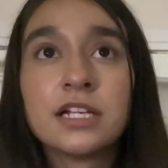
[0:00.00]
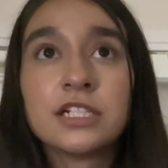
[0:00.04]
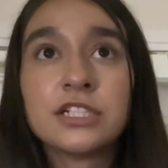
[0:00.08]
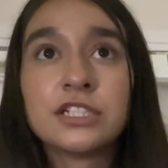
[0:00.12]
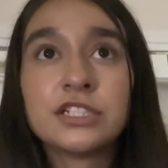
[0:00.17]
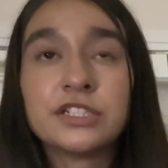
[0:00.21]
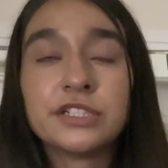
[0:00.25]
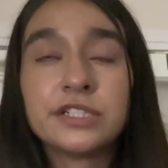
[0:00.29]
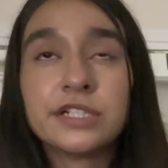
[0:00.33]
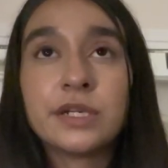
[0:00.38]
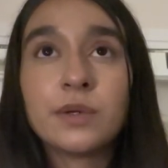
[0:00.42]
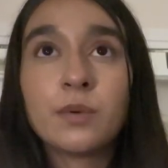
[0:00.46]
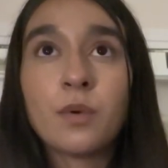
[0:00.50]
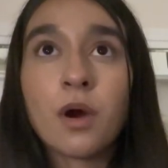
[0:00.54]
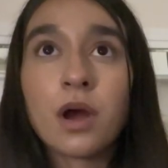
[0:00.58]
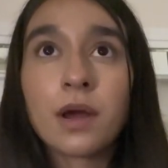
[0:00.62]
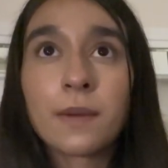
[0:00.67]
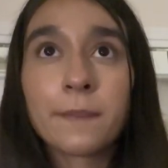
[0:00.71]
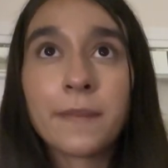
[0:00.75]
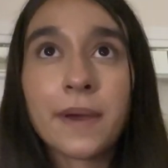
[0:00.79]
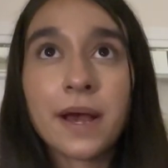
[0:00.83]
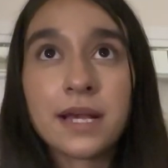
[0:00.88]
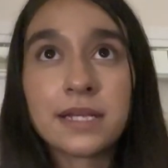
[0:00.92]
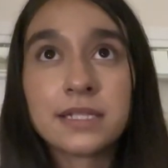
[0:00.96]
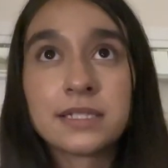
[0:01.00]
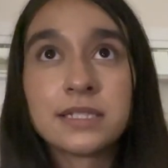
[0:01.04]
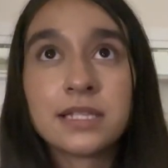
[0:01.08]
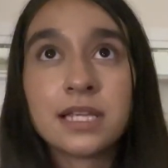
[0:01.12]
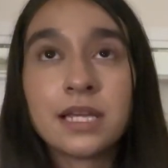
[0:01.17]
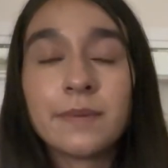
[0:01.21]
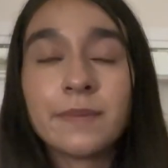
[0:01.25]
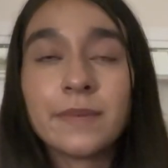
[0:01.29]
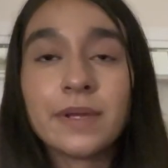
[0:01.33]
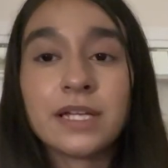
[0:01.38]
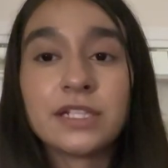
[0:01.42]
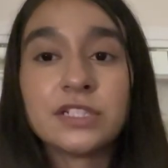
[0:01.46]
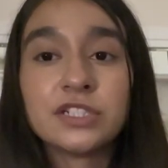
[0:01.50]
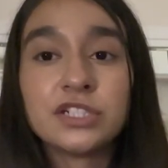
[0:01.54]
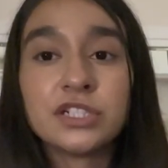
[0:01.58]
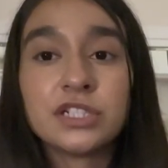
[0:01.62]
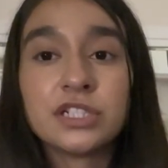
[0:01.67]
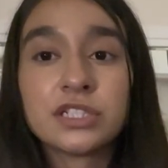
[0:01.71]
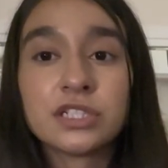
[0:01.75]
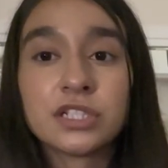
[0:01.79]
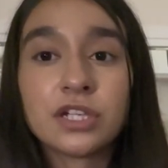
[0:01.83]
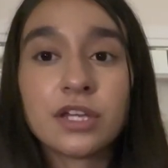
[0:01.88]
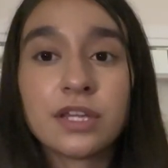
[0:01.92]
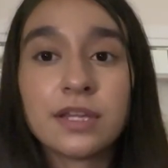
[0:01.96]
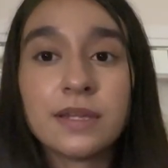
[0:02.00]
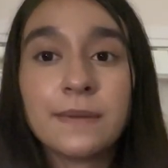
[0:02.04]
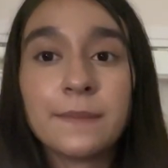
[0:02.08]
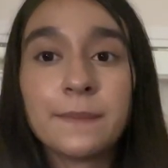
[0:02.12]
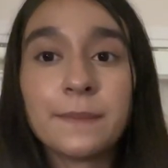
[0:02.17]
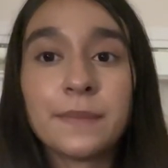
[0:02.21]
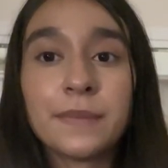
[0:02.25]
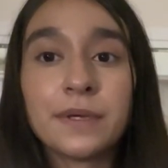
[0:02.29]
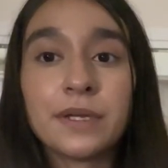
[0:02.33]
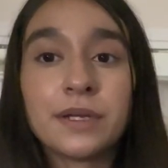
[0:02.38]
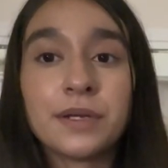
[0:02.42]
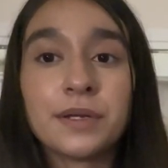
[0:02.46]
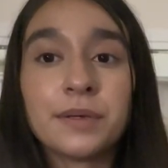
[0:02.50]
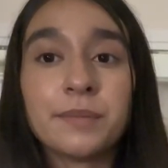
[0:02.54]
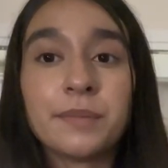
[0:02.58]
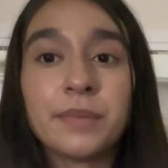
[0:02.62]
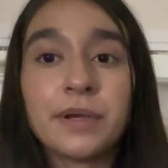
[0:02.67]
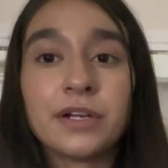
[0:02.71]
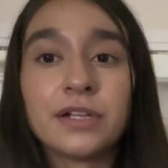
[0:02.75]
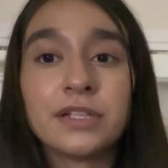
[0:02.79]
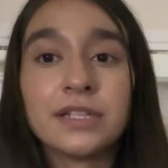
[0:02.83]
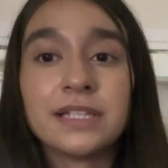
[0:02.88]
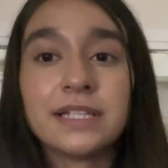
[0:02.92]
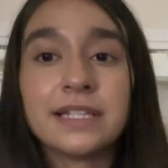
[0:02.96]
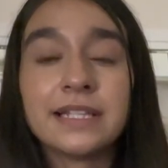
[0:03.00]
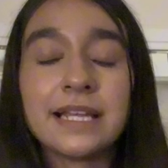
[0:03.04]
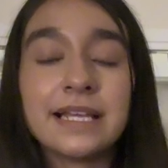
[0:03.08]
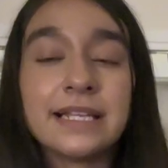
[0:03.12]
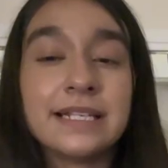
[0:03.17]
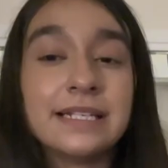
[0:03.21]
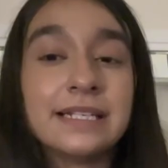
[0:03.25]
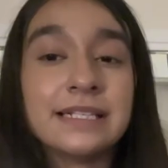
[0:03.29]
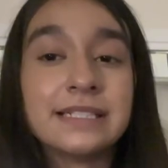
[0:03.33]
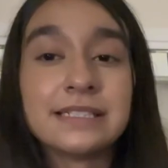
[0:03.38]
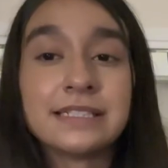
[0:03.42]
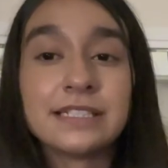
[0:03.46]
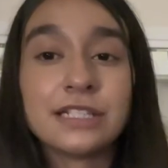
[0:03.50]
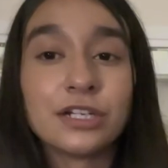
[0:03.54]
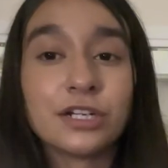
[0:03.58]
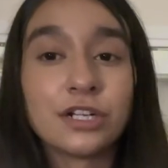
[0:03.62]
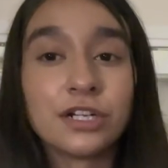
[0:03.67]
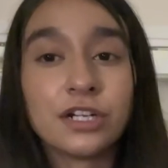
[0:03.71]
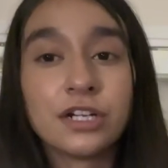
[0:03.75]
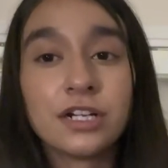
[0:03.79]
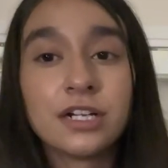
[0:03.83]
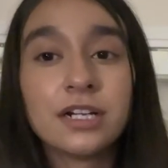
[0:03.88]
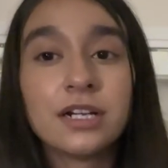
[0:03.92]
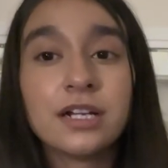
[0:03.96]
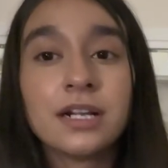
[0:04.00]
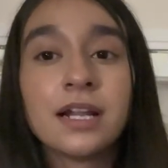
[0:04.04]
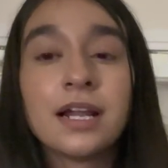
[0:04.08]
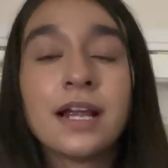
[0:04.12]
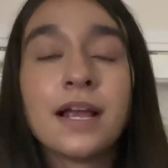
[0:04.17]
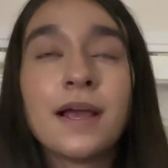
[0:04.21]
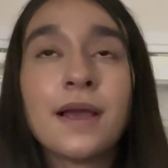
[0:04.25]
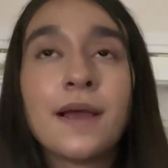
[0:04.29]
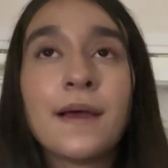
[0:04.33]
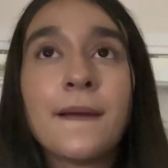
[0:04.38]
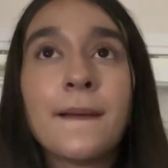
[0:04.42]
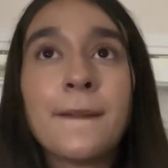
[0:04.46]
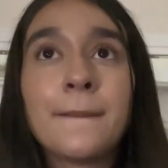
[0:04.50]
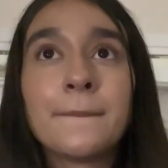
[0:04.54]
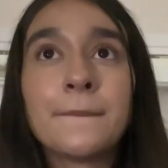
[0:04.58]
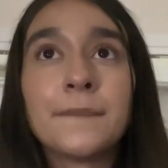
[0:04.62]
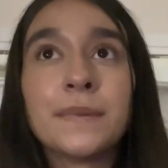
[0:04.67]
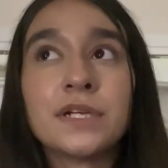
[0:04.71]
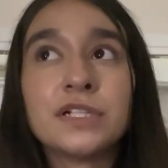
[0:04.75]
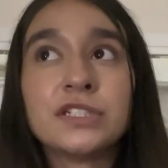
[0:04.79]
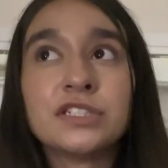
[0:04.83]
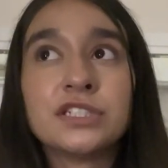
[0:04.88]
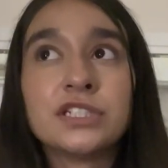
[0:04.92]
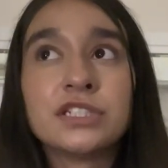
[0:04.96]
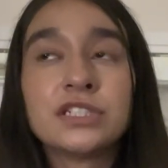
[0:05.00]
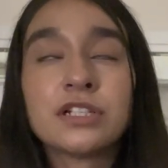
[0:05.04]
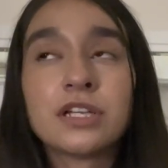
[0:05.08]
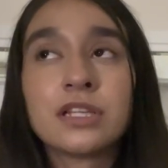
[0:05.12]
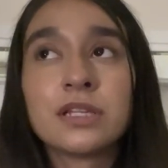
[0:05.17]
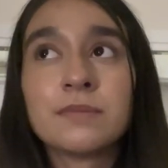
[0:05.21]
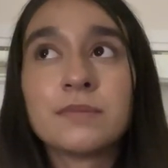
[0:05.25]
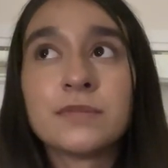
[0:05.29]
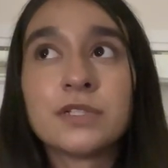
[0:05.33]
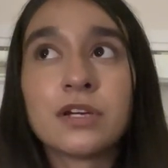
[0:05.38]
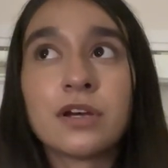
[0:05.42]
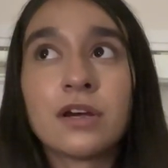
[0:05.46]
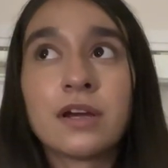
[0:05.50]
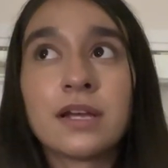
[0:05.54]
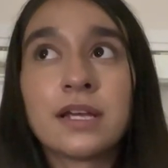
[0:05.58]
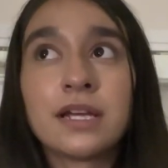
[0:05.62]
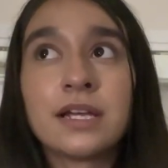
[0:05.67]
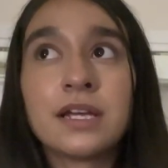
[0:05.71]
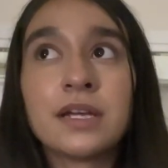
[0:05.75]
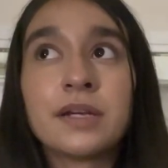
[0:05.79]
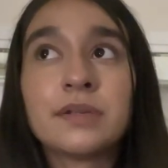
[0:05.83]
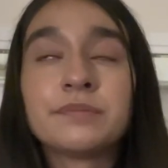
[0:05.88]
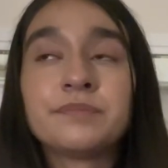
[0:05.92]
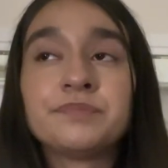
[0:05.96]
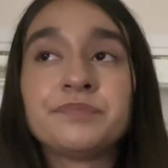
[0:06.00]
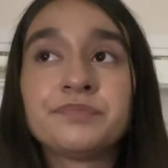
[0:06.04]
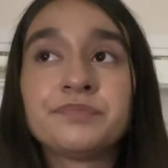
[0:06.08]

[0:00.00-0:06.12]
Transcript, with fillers: she walked past them and she saw them, but apparently they didn't see her. But she saw them talking